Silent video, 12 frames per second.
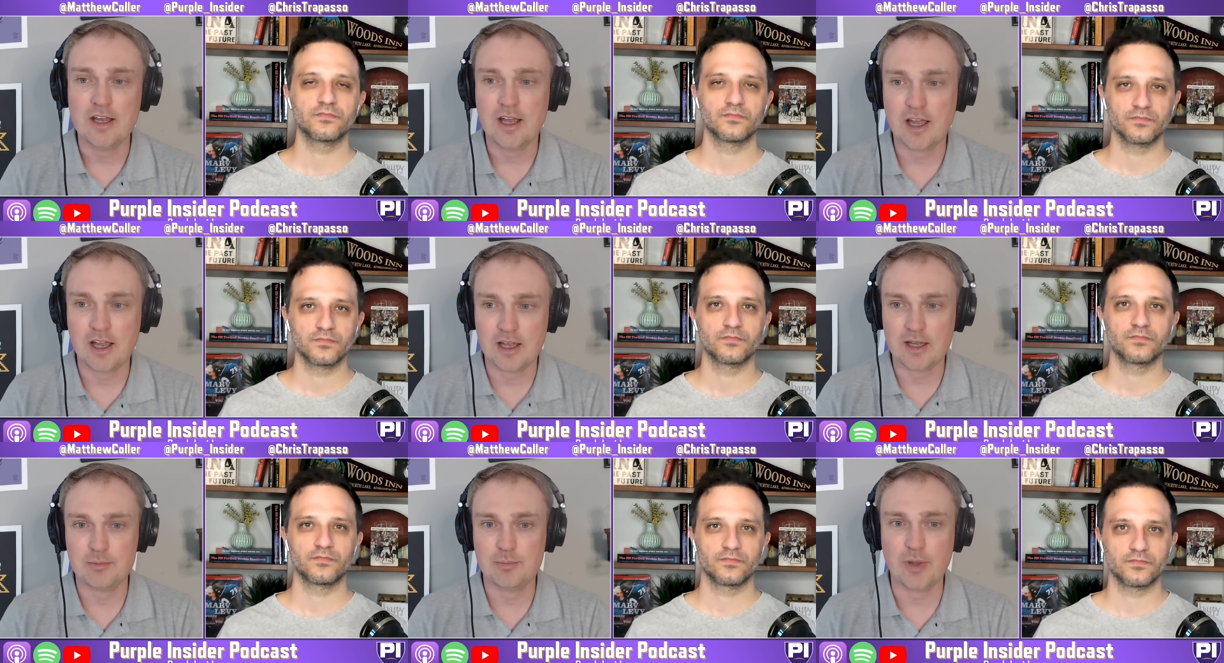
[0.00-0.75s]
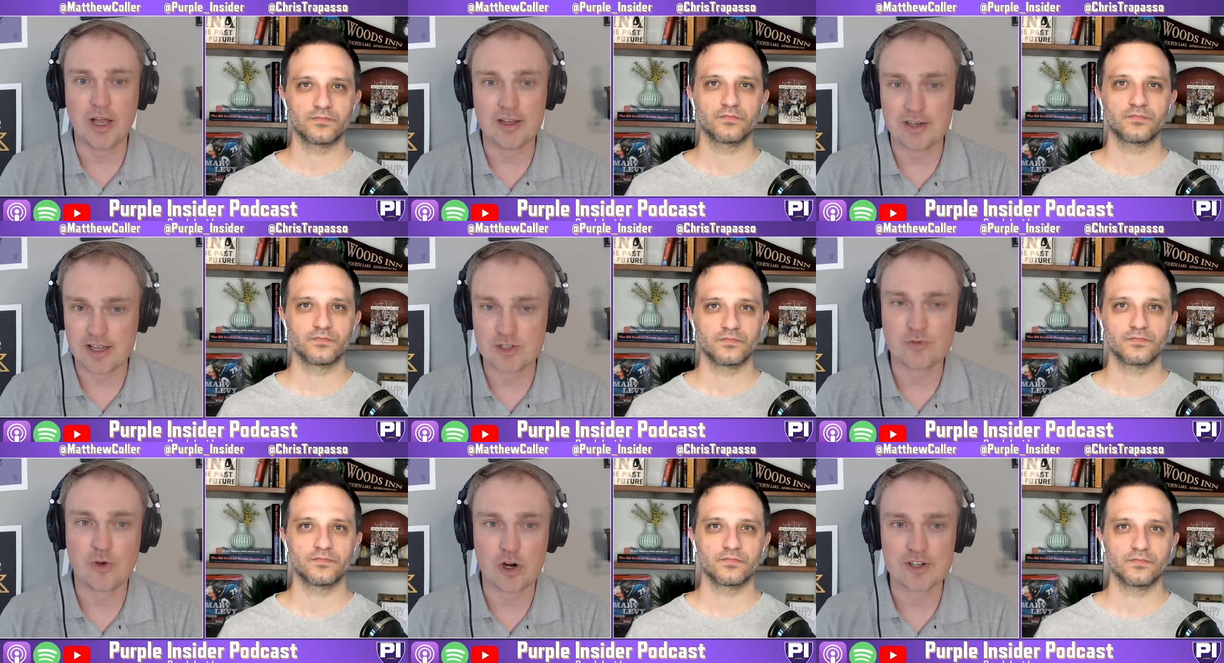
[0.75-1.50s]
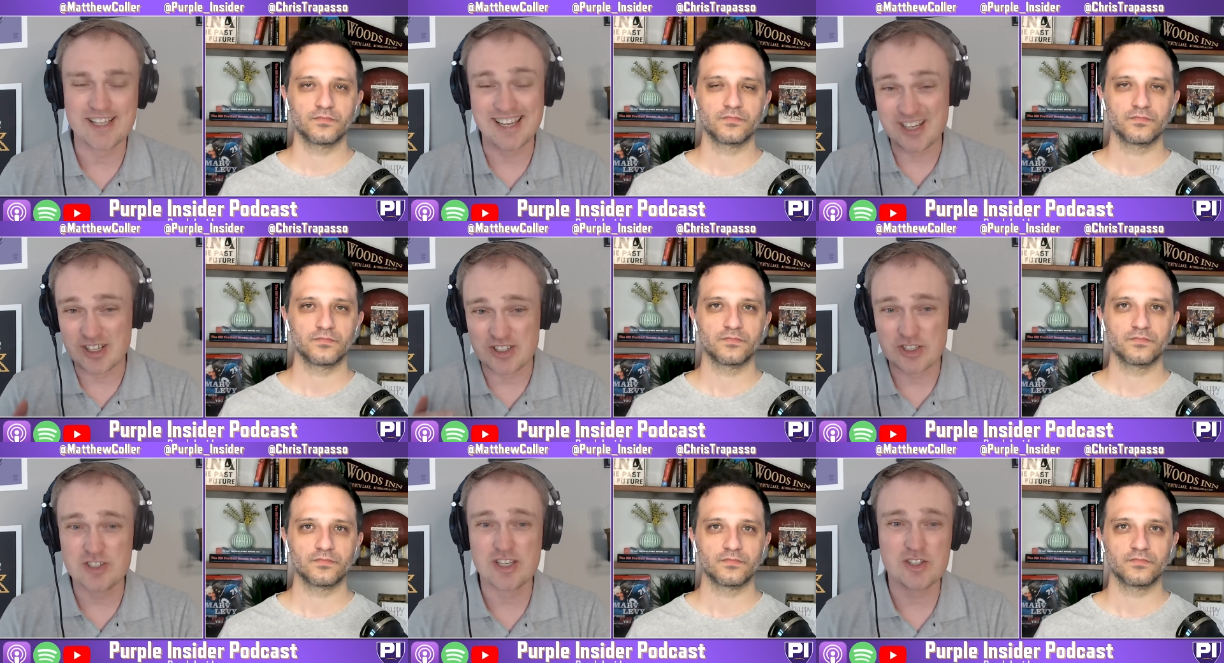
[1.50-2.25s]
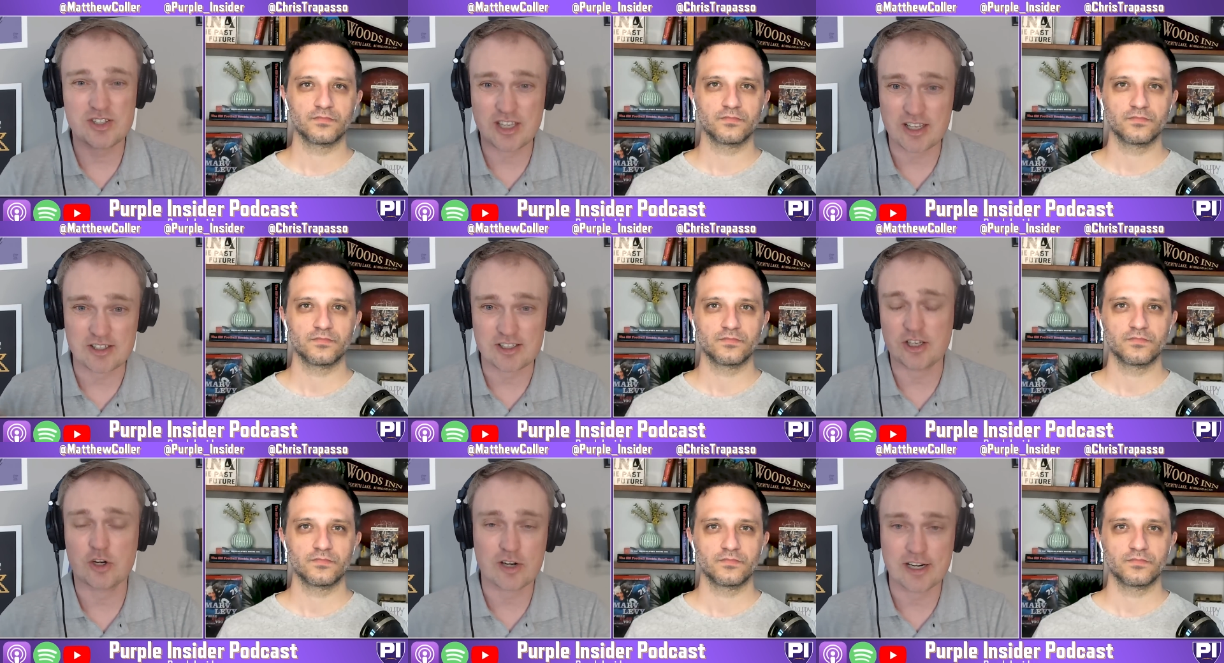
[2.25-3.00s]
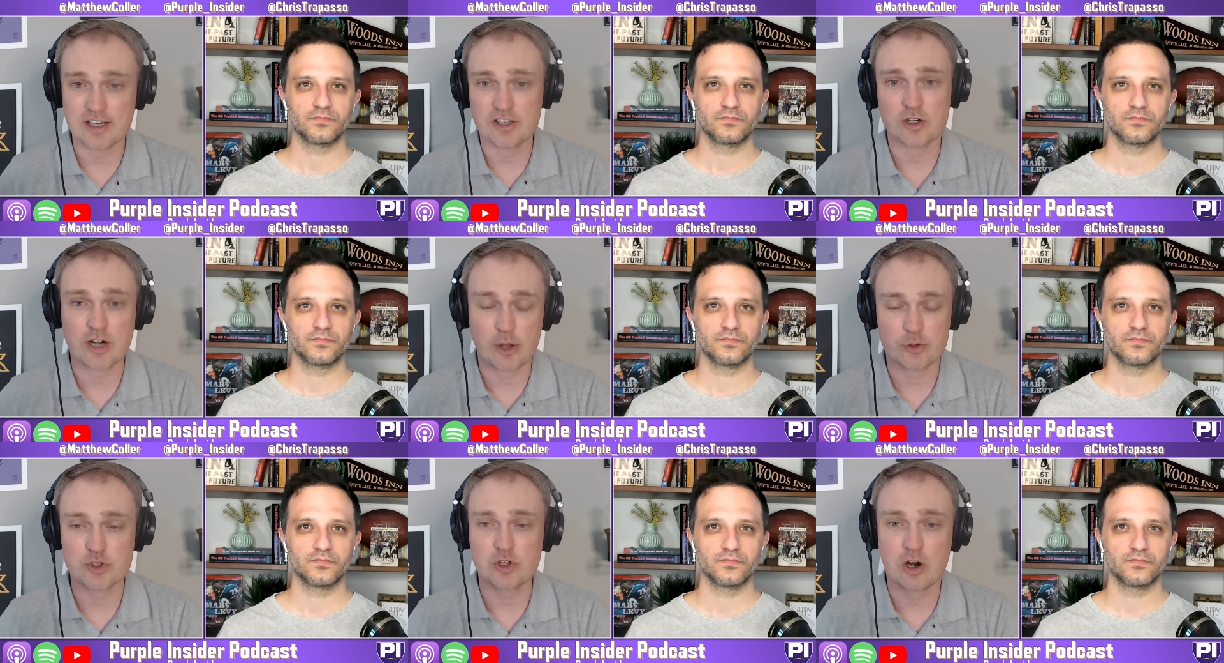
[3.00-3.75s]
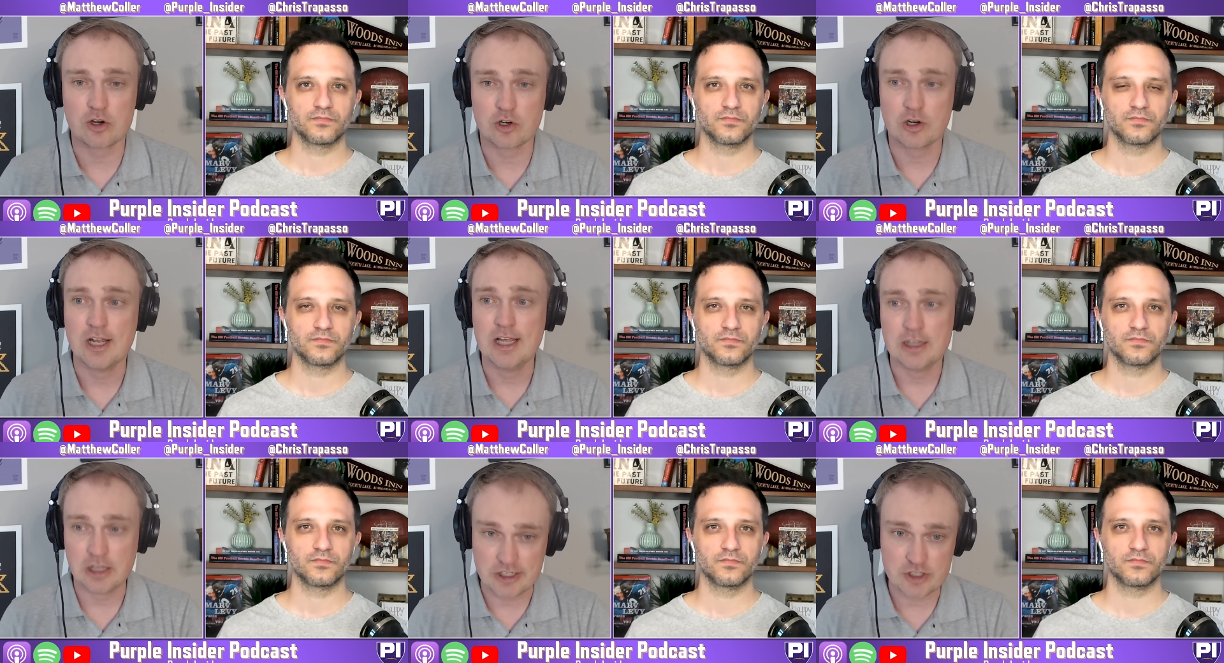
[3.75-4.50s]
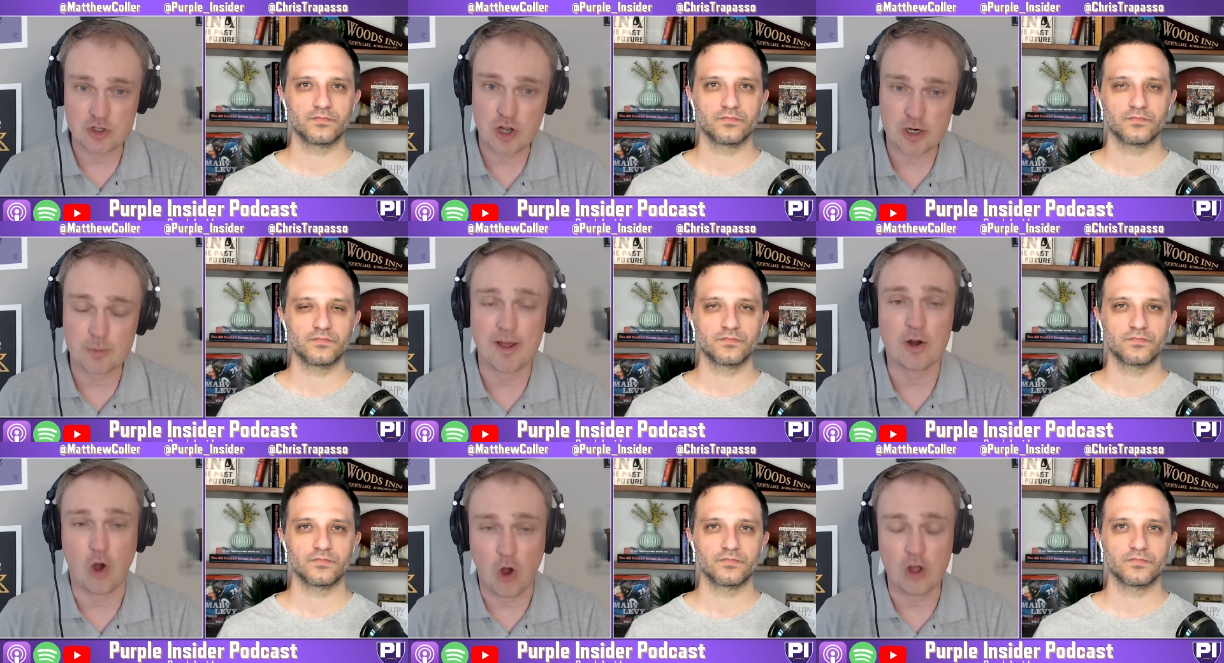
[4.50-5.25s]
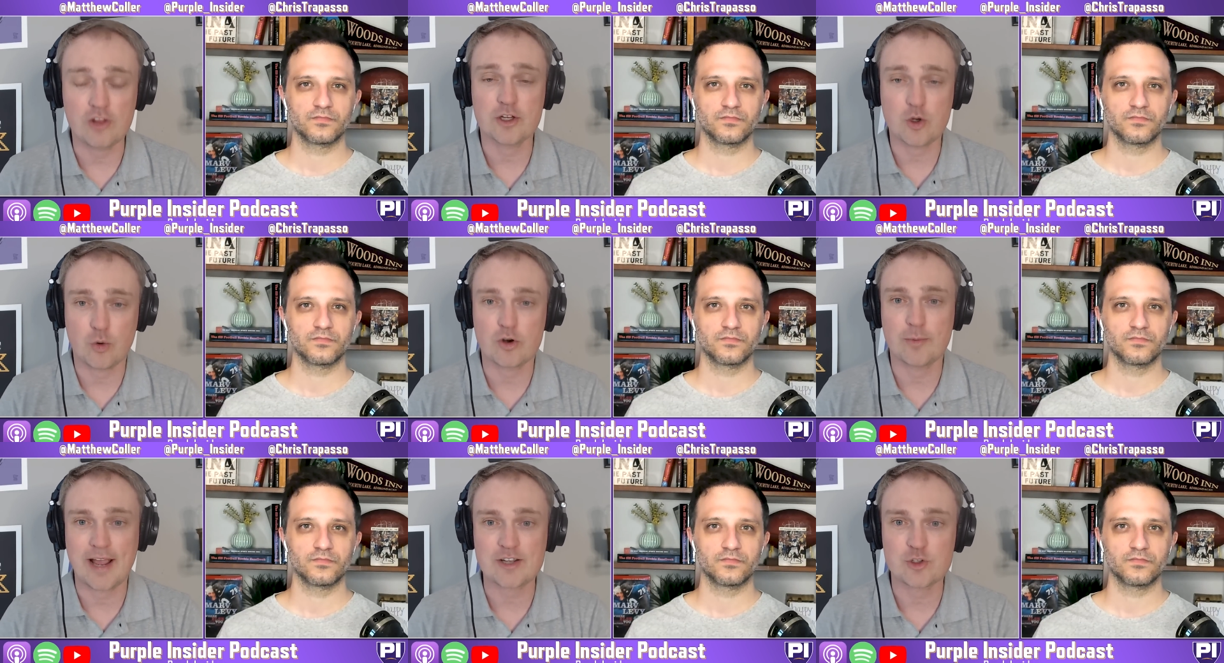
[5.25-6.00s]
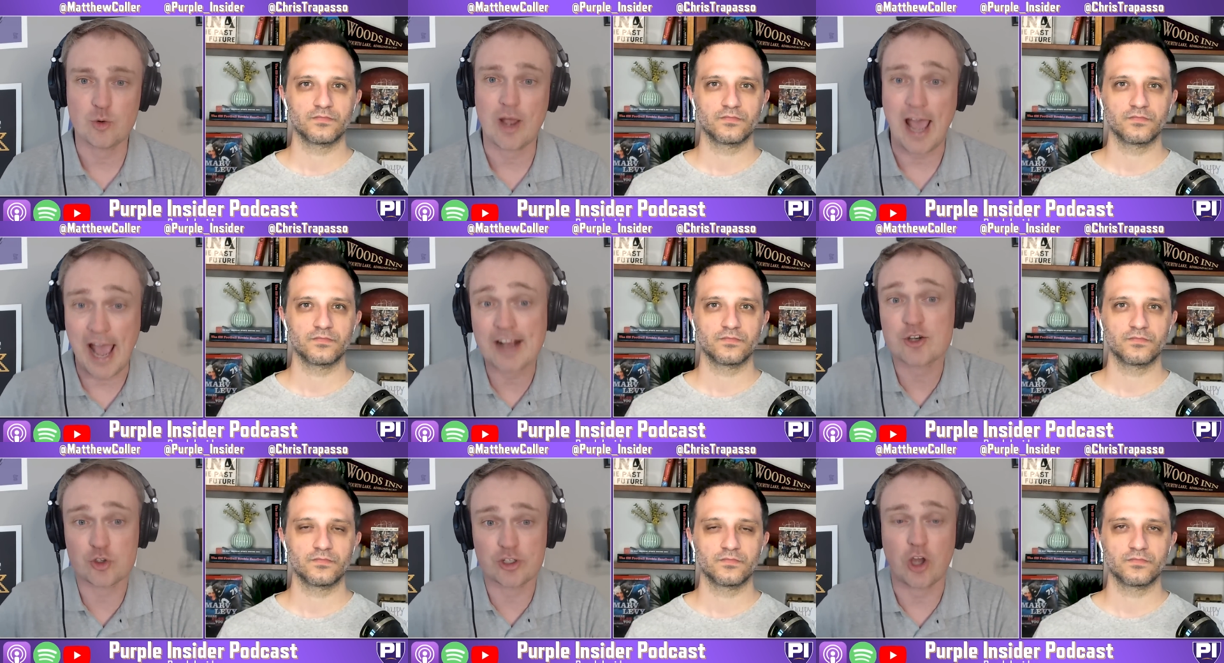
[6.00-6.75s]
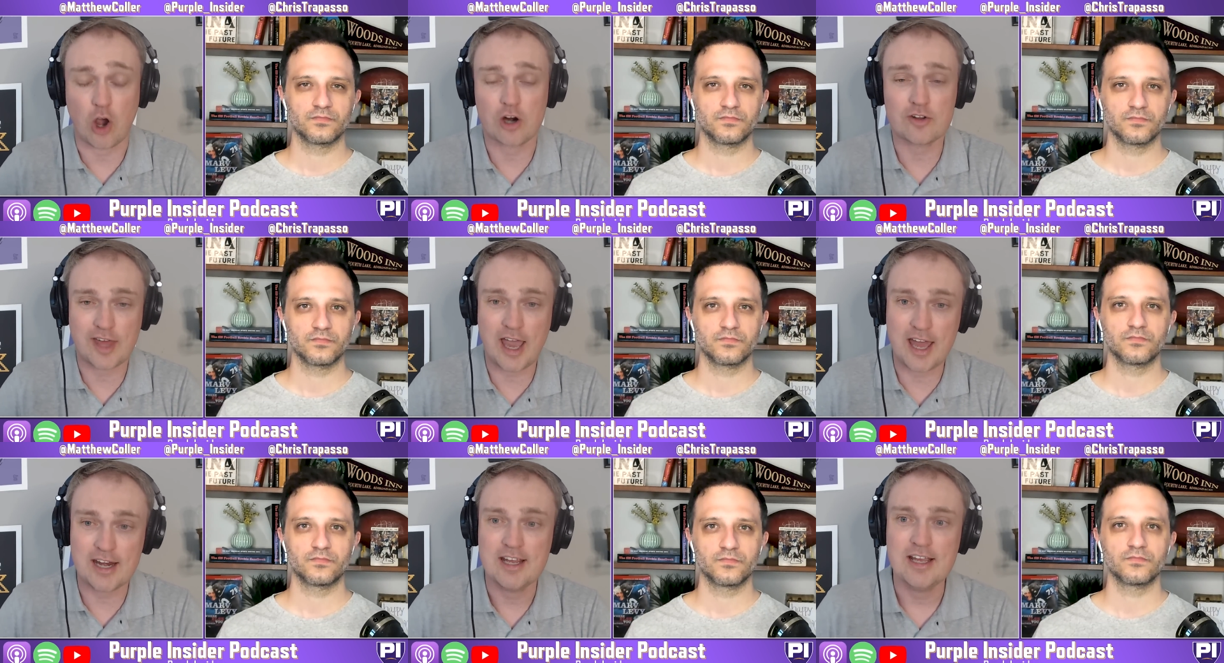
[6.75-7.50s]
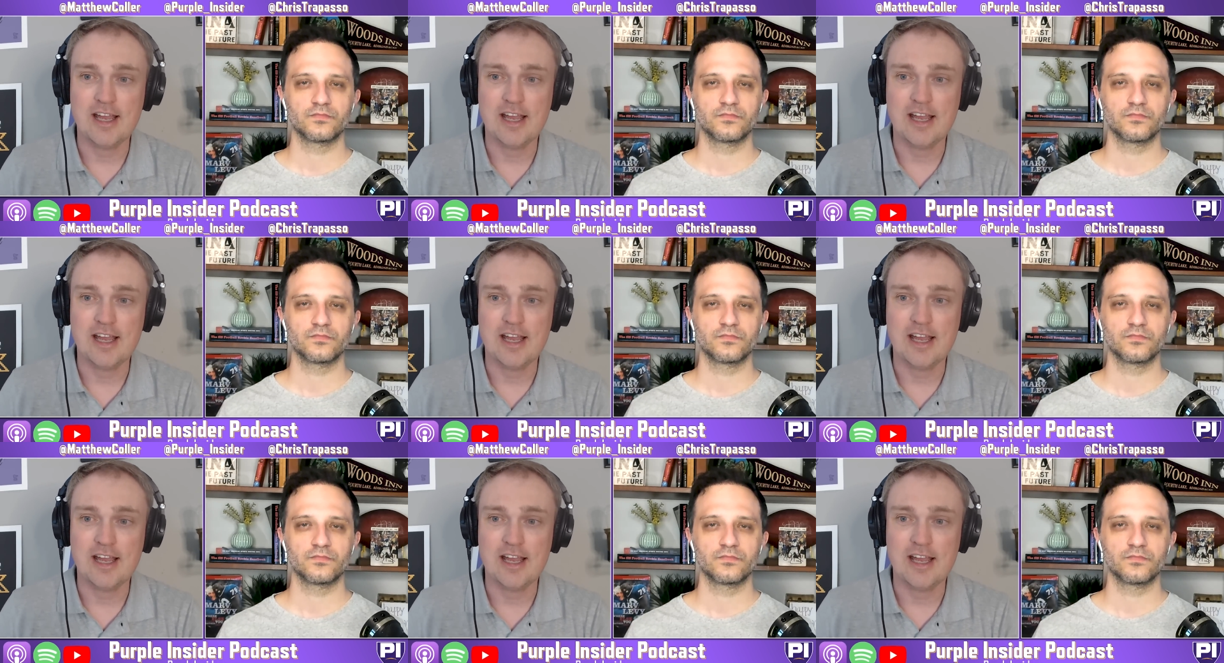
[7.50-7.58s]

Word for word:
Speaker 1: Uh, but as far as a consistent year in and year out starter, let's talk about all the quarterbacks who actually are that